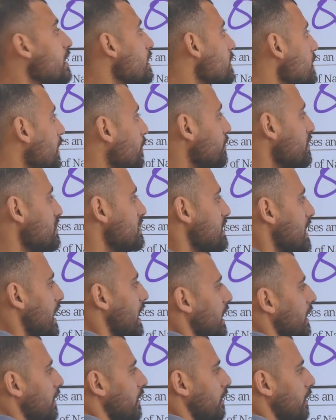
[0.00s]
Now this
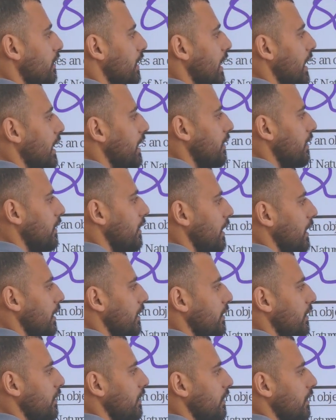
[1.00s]

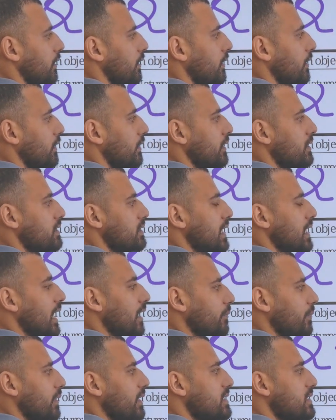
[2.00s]
n, this
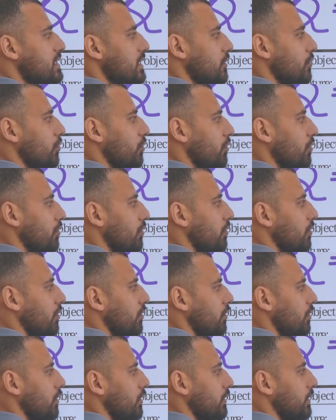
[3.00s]
can be 0,
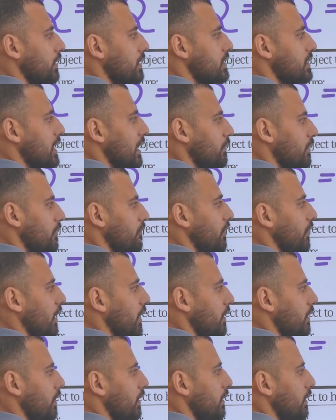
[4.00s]
this can be
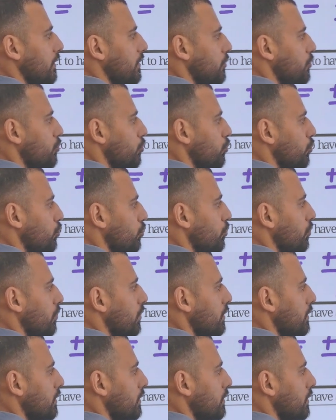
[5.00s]
1, 2,